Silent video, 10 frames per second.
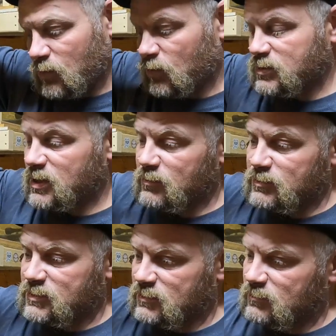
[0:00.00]
course he
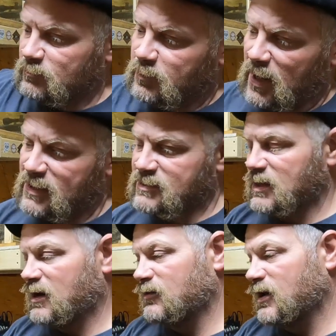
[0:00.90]
was passing
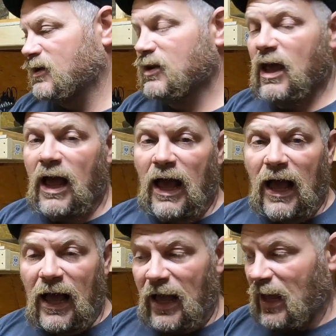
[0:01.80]
that around.
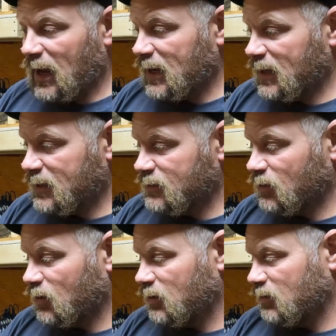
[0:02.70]
I
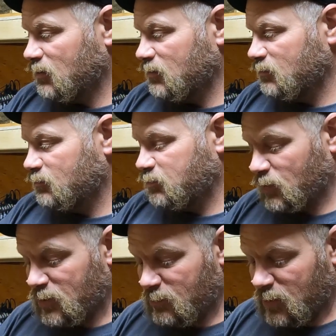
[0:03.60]
had
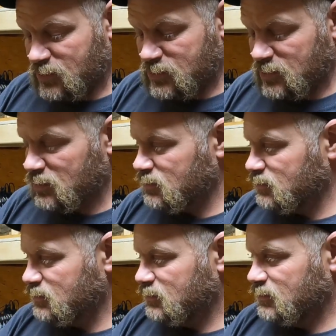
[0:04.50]
pretty much
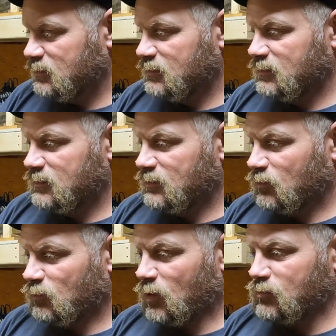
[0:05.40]

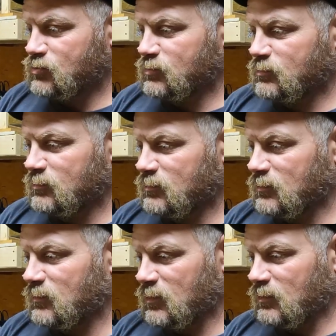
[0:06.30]
roached
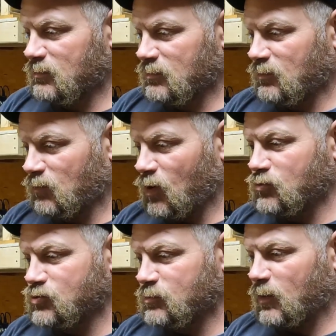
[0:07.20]

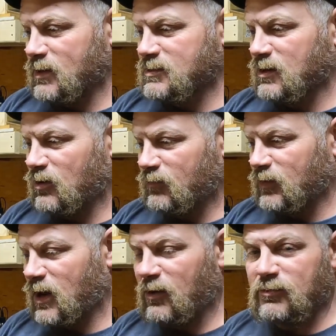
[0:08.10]
myself,
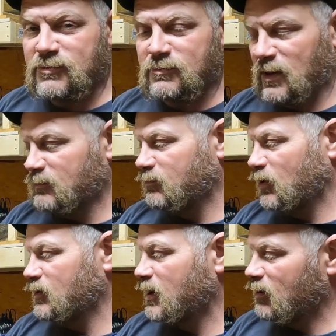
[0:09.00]
and I was like
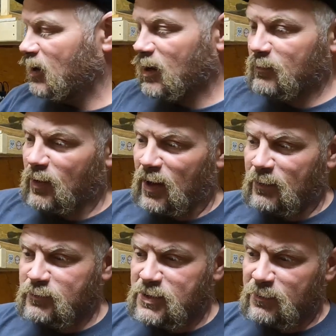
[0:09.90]
burnout.
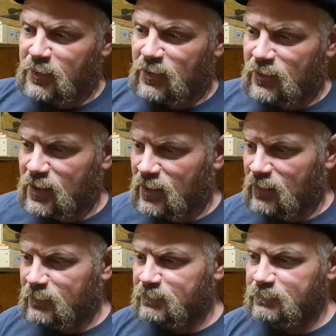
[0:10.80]
I'm typically
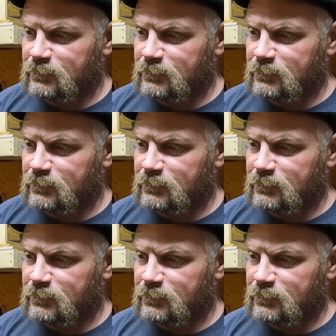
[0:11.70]
a